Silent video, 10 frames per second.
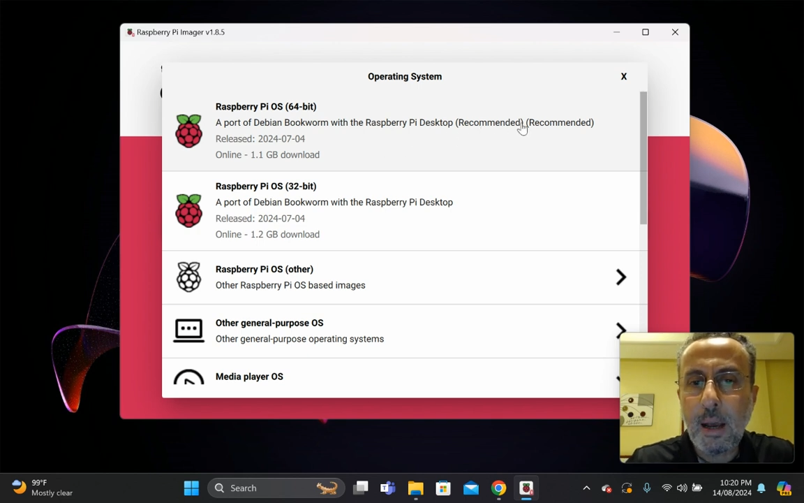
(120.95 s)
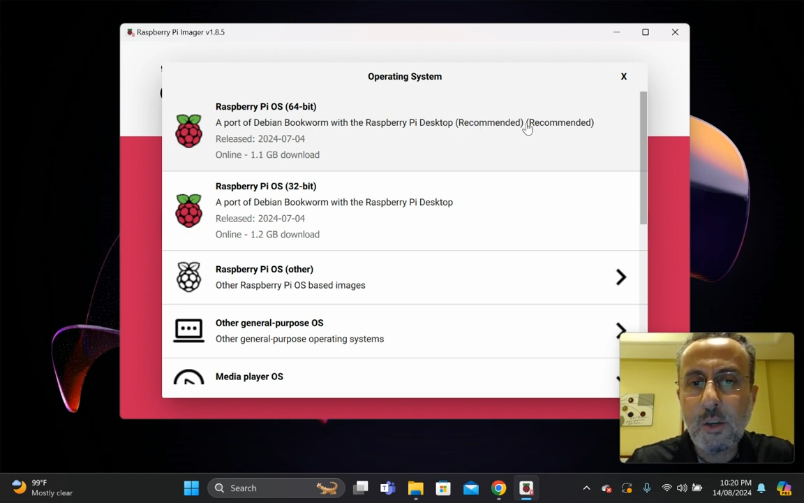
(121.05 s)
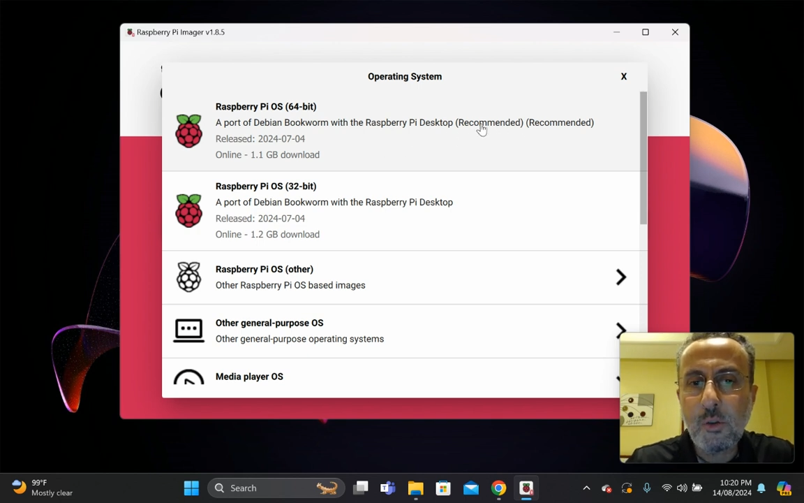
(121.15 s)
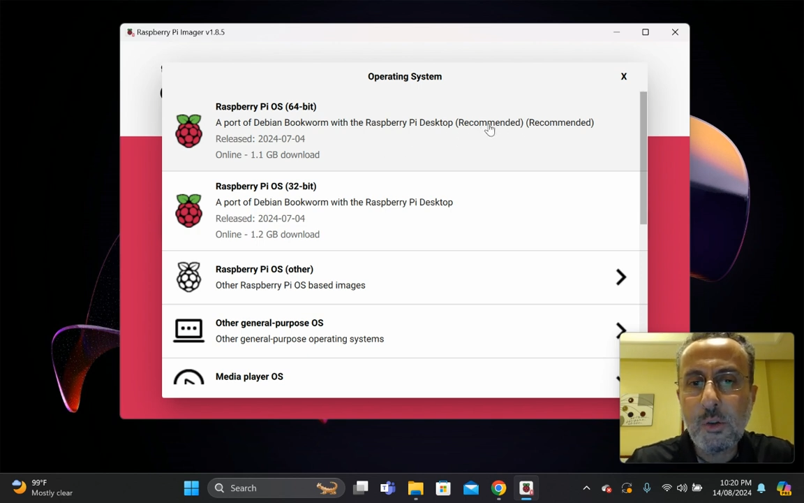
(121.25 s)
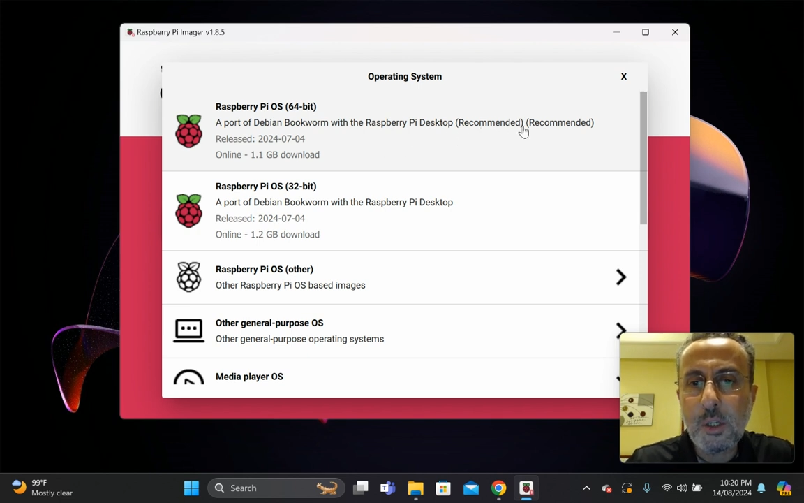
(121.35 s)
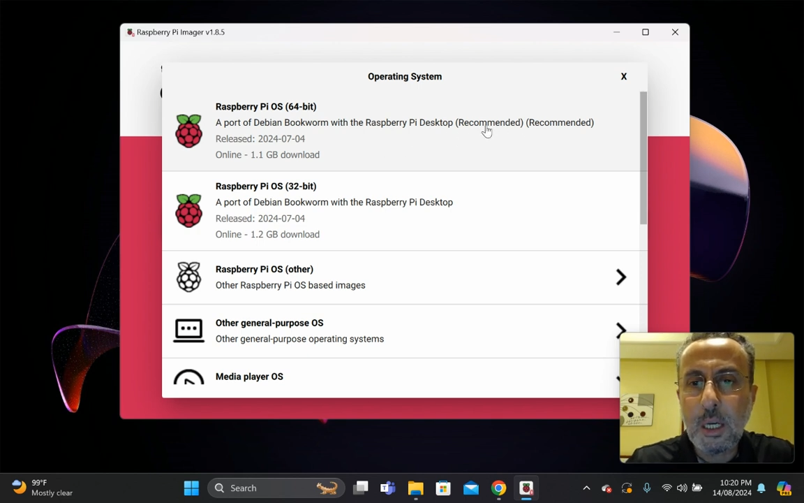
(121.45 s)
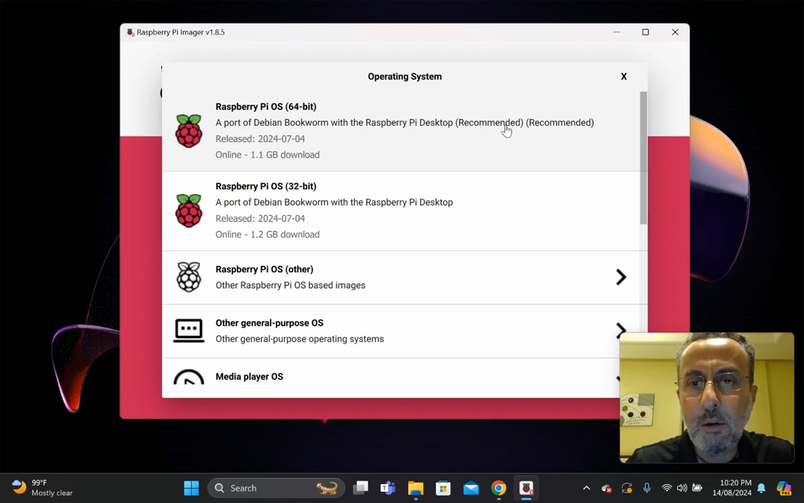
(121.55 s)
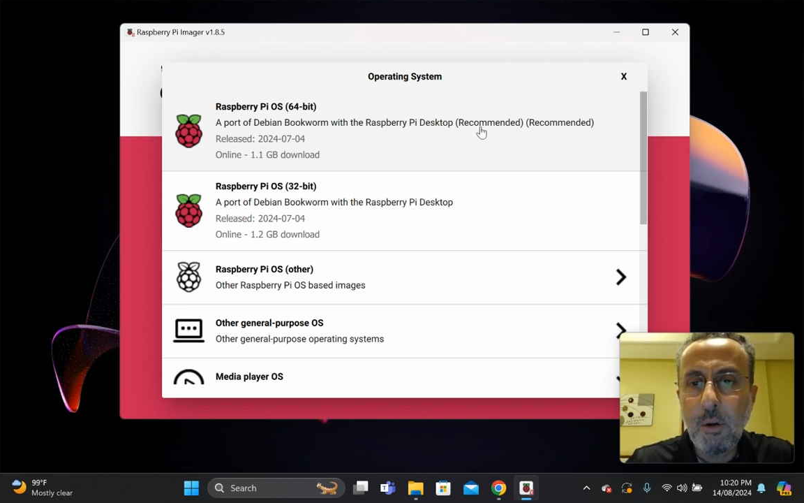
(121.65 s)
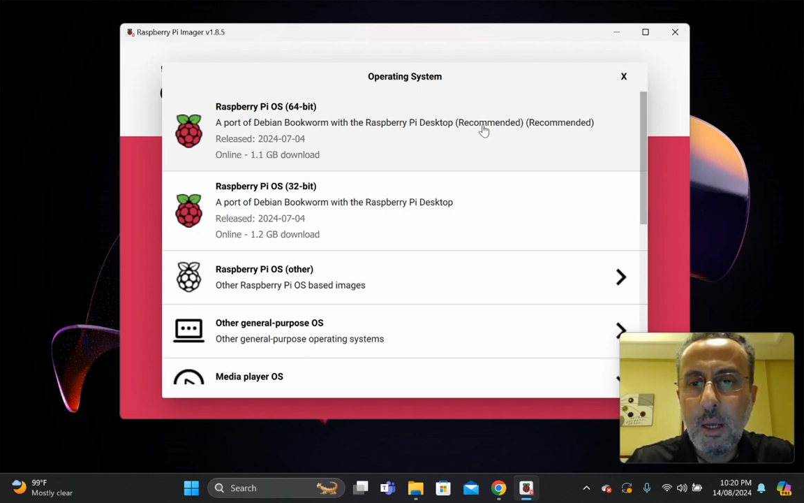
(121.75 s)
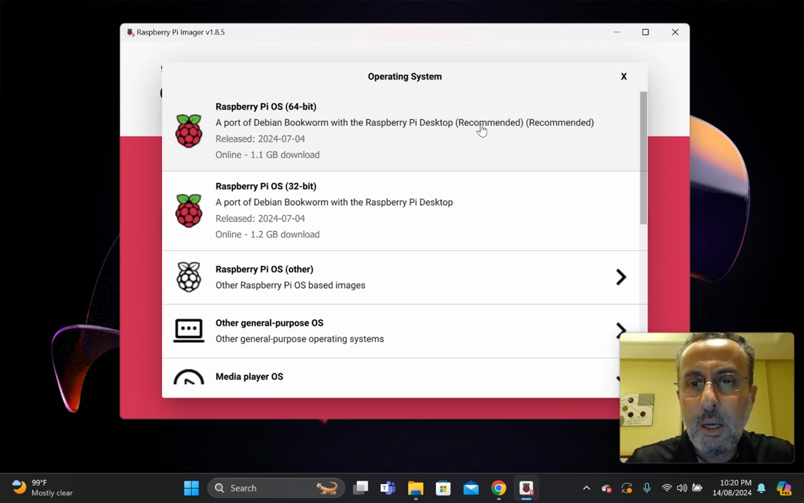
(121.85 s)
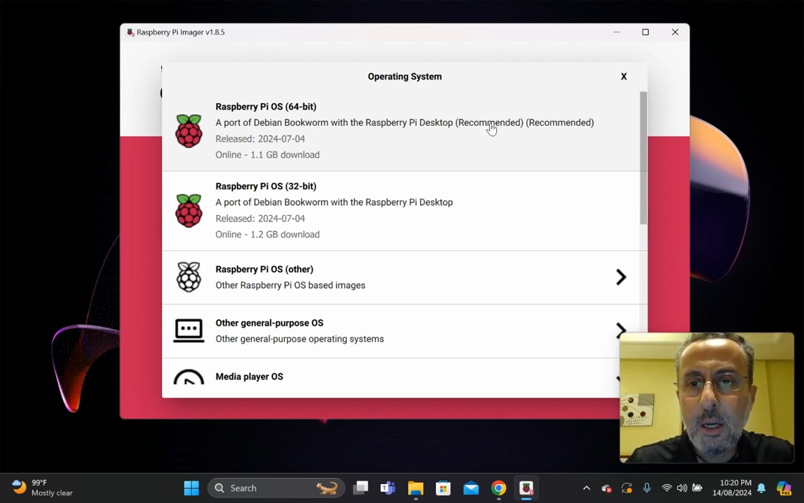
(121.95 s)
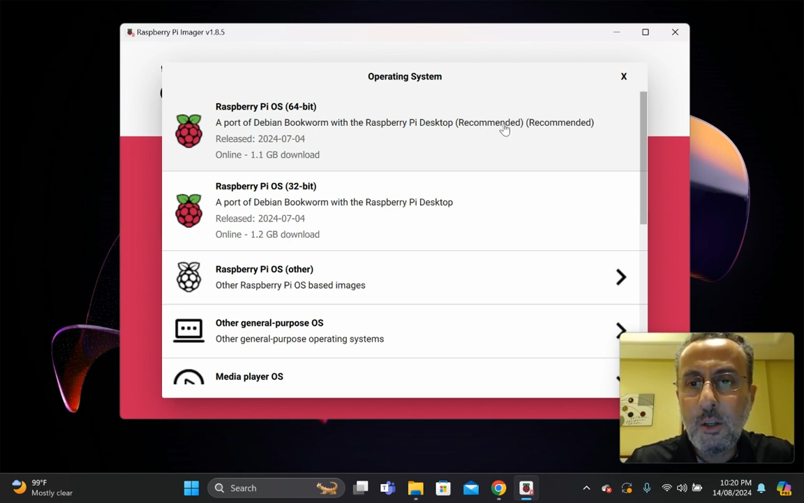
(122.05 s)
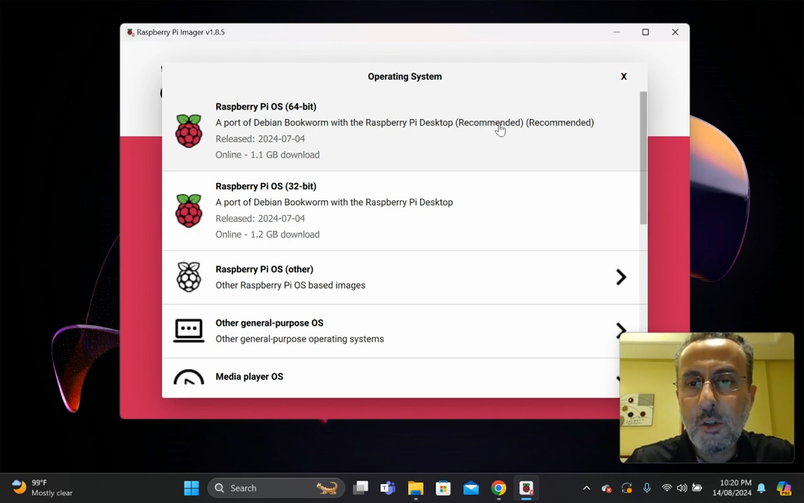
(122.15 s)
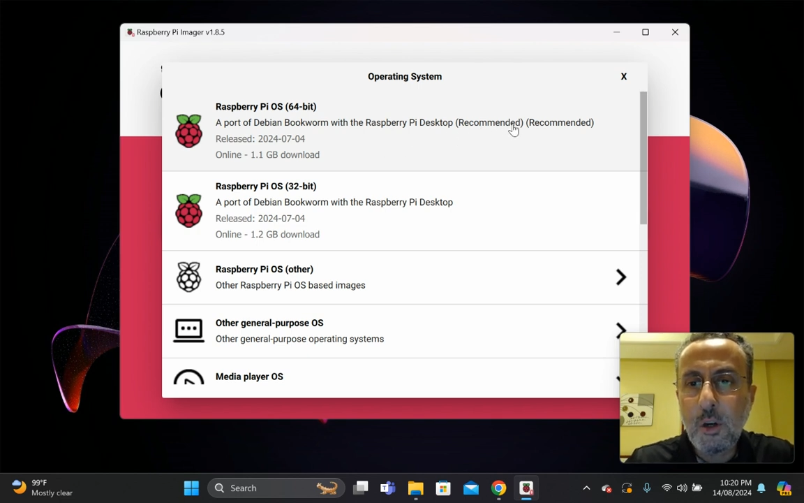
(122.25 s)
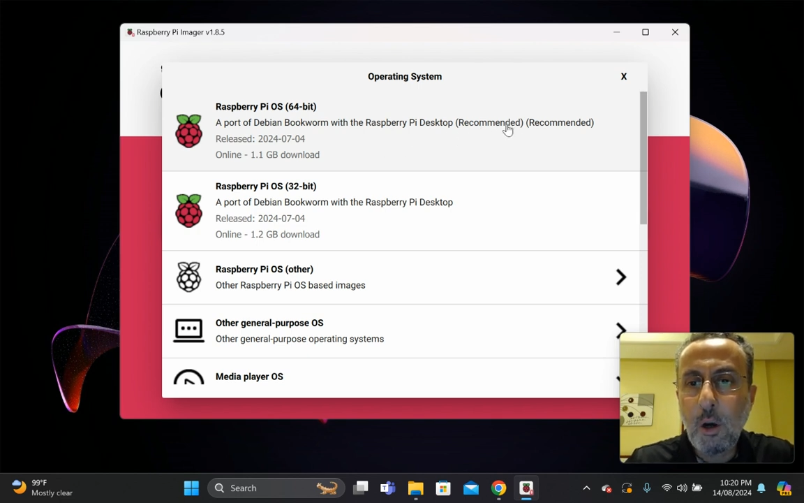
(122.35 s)
As you see here,
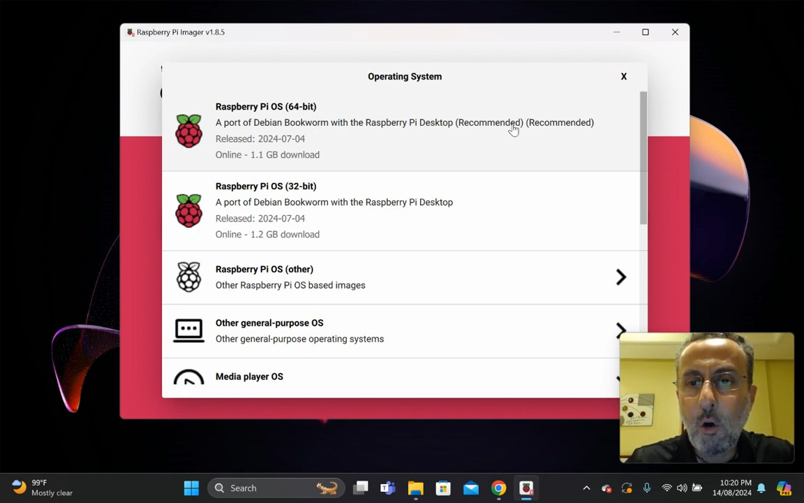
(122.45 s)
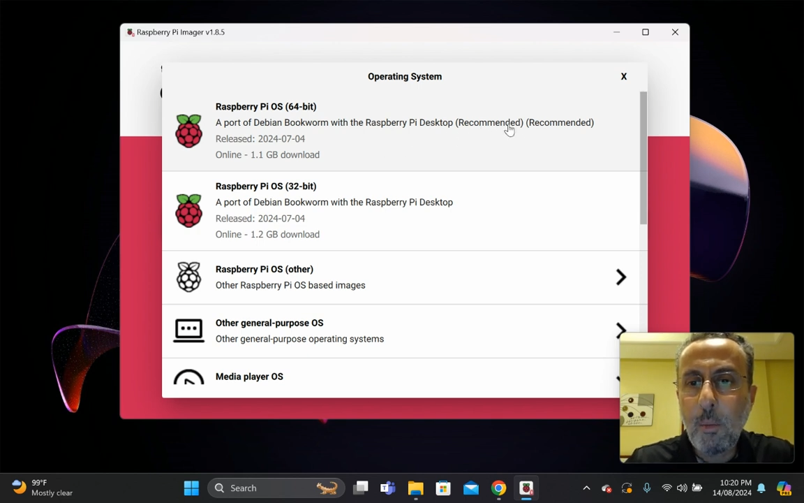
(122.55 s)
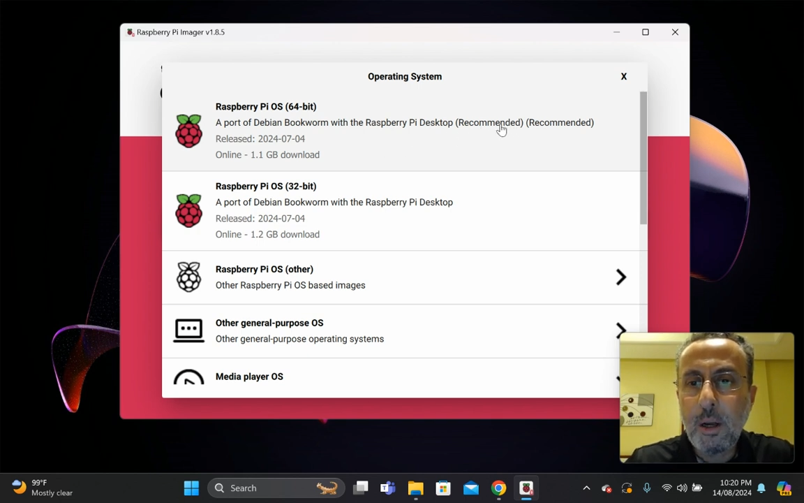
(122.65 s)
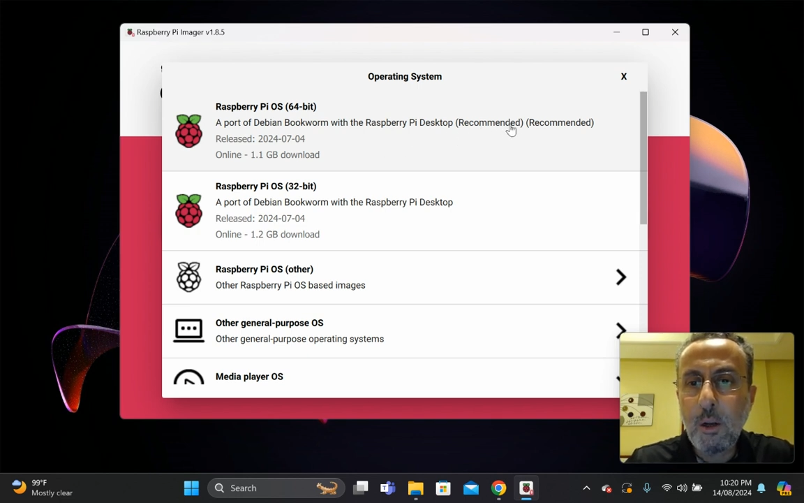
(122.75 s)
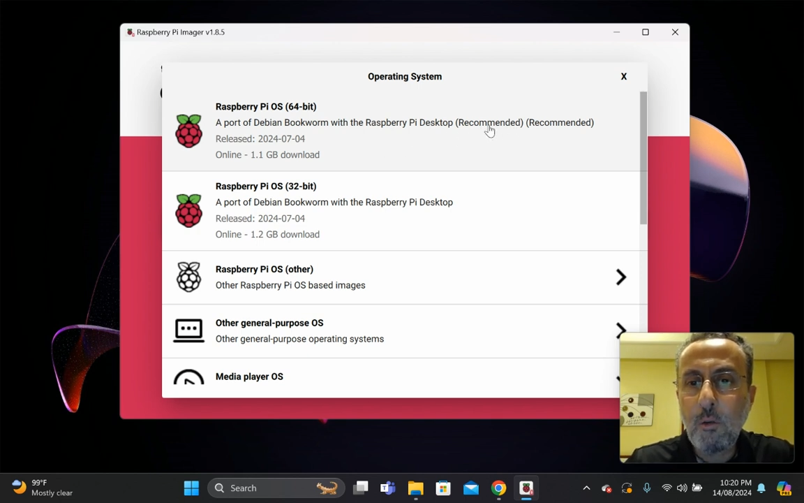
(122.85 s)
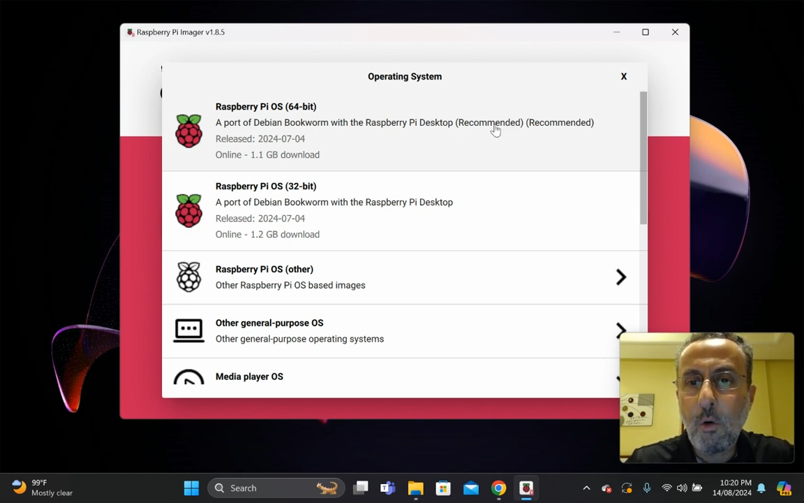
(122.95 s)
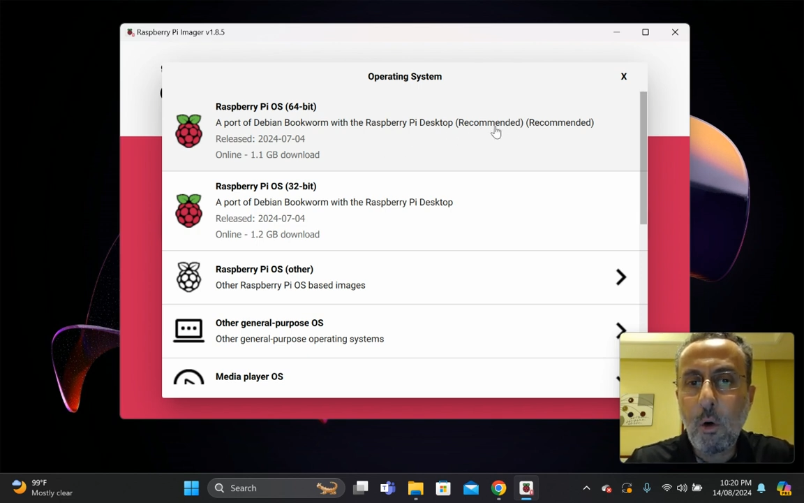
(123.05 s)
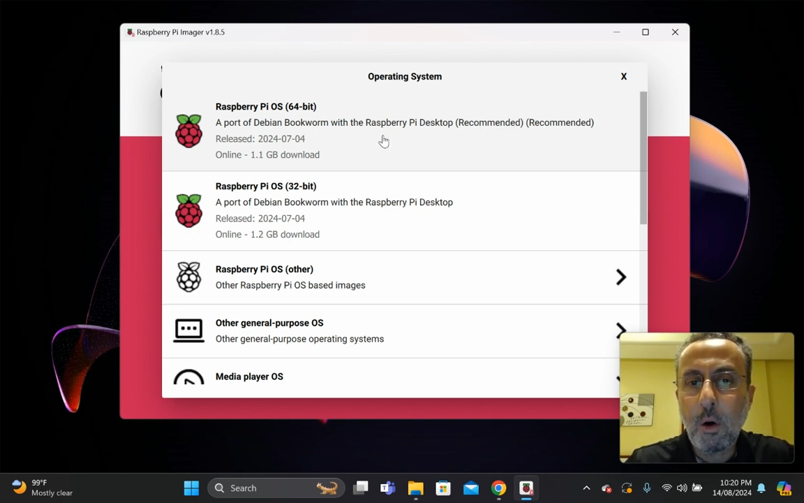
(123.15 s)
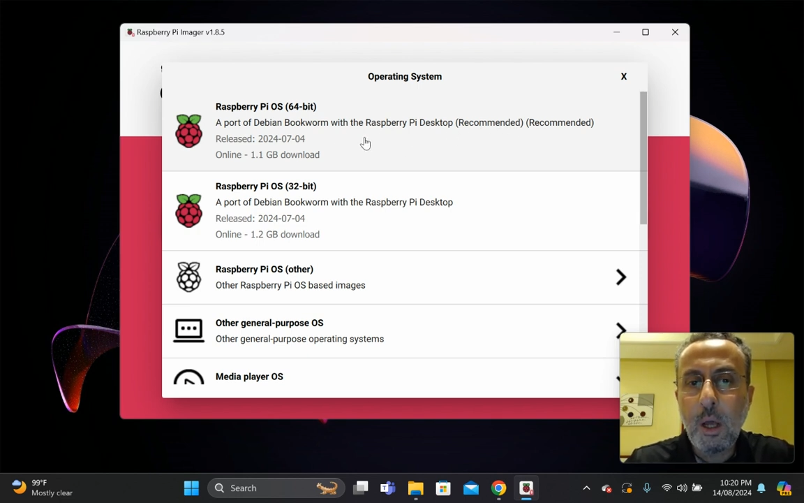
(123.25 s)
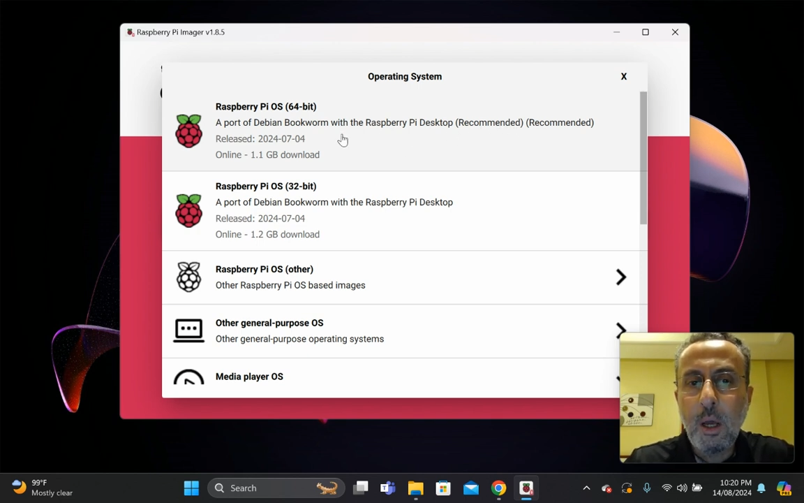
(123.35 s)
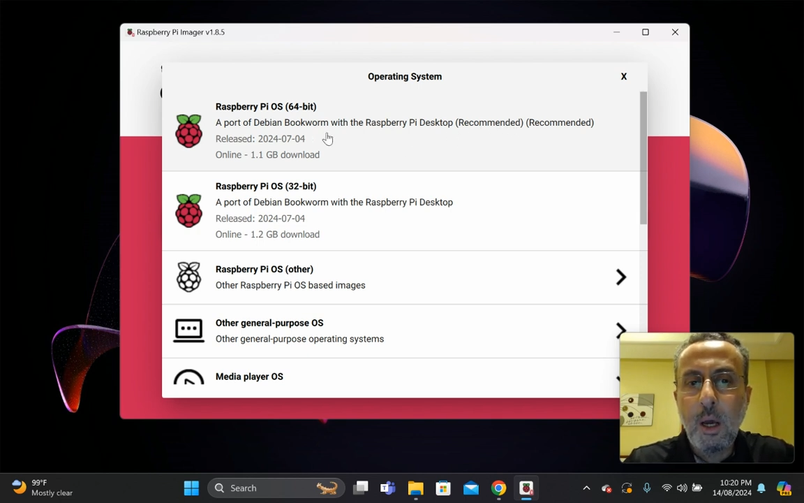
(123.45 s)
it is recommended for,